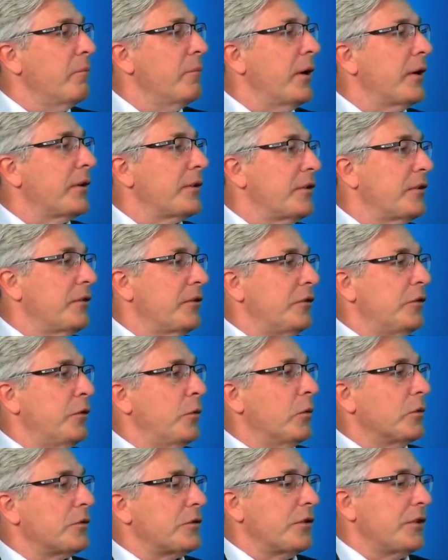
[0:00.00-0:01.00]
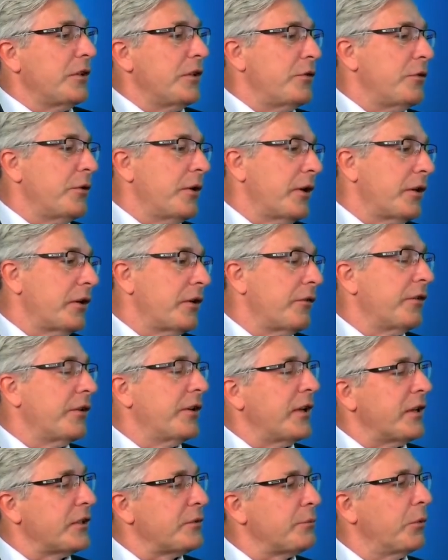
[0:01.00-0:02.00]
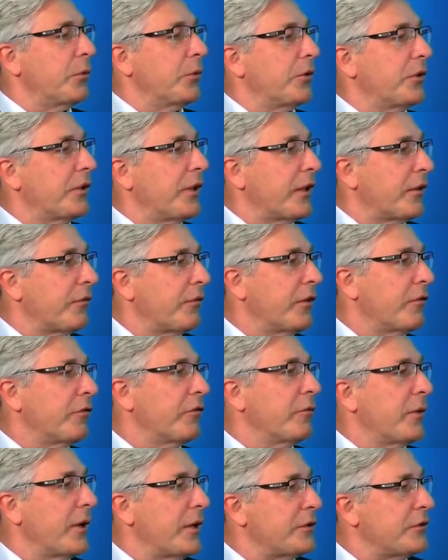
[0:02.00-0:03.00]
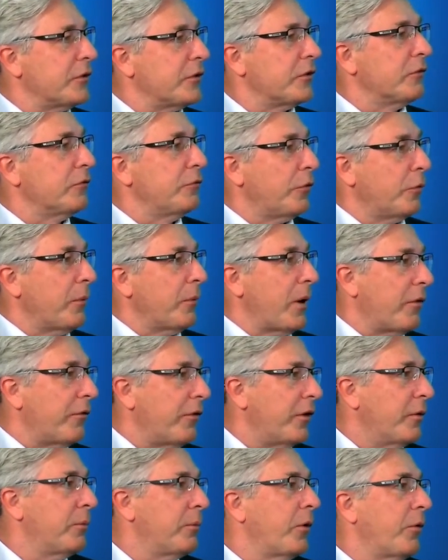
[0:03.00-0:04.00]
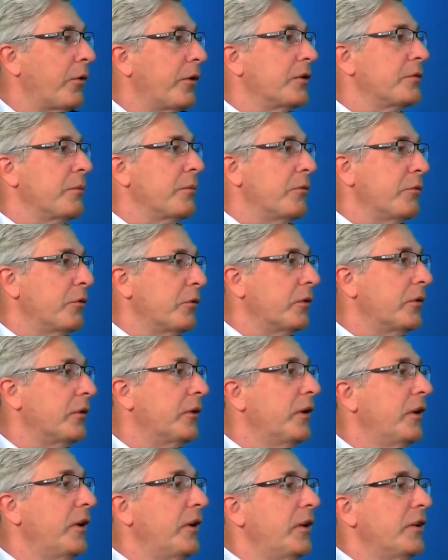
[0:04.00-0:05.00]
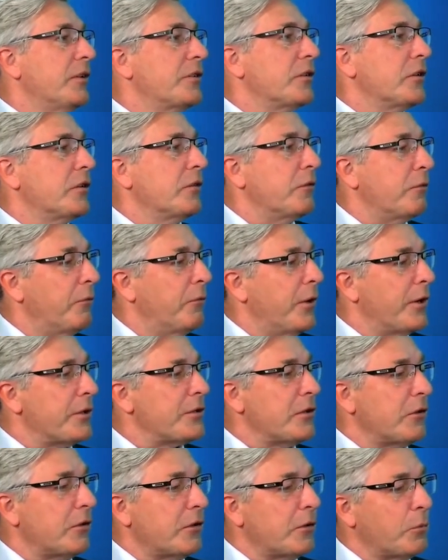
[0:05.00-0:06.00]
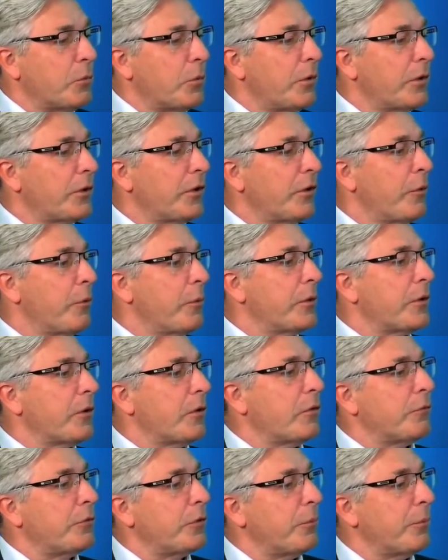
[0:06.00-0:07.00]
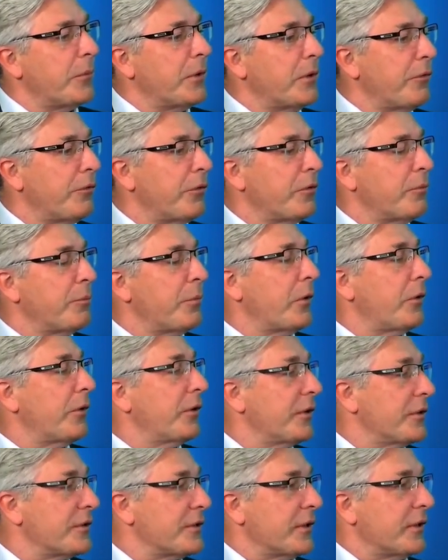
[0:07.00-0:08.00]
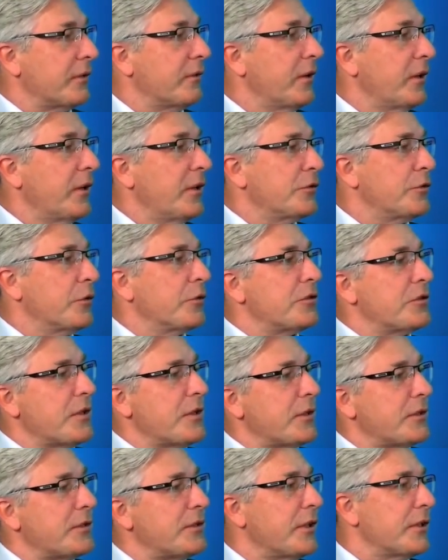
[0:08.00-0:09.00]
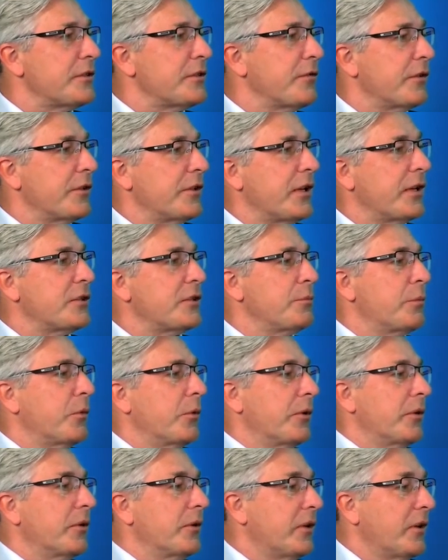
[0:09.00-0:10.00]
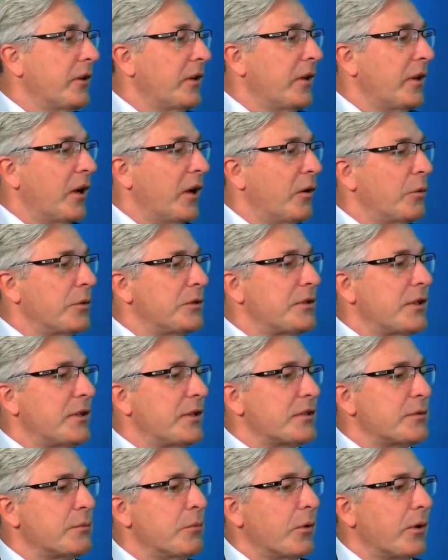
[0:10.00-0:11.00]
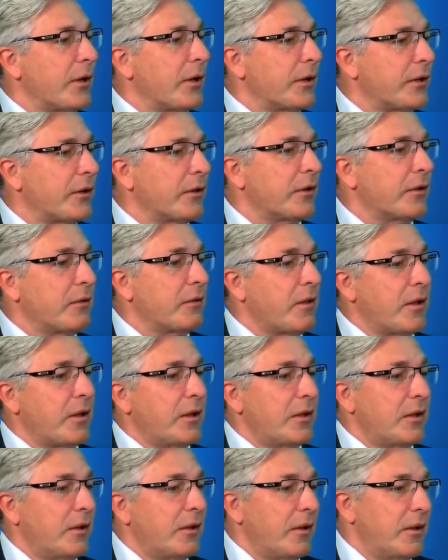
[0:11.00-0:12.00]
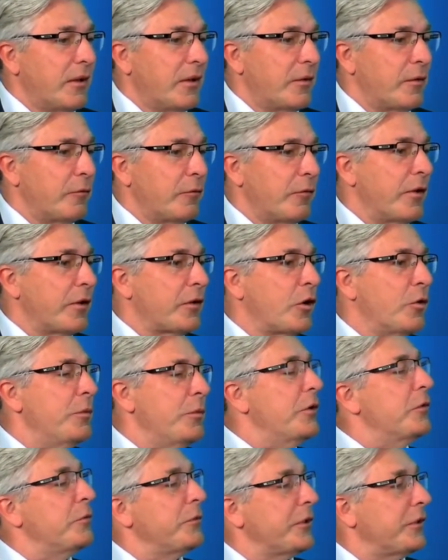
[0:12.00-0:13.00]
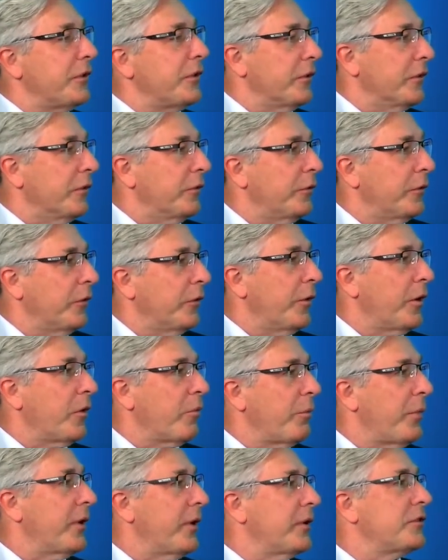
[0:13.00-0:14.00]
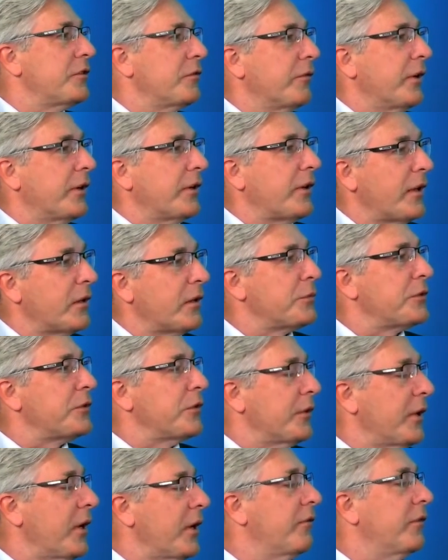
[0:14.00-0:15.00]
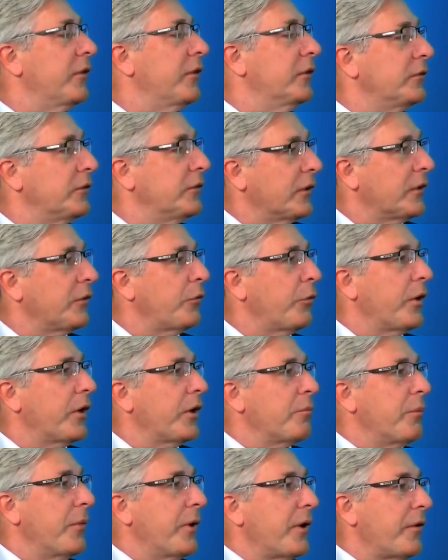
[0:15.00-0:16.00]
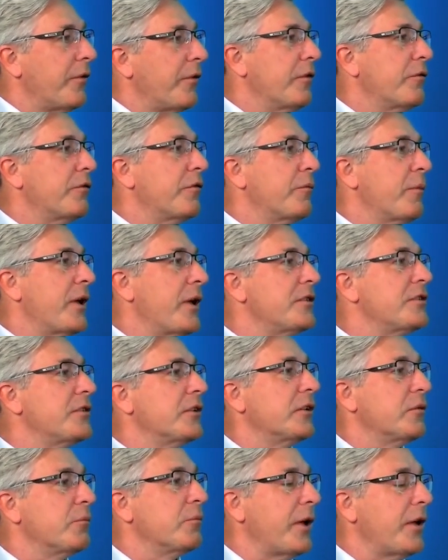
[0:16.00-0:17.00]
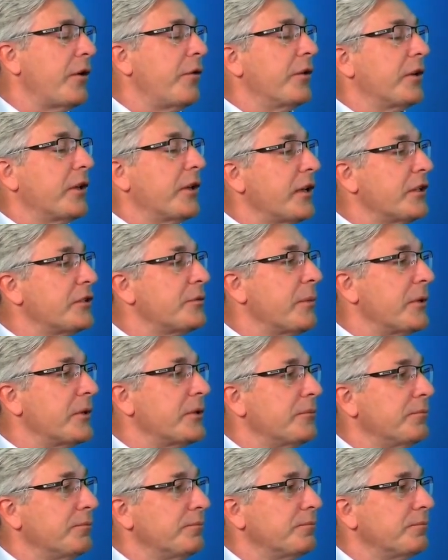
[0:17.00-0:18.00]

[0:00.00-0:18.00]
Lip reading: but you also need to enter the dashboard to get the information from other employers before. So there's a lot of work going on from different parties here. So it's not just the dashboard. I would say it's more like the community around pension that helps together and create better information and better engagement.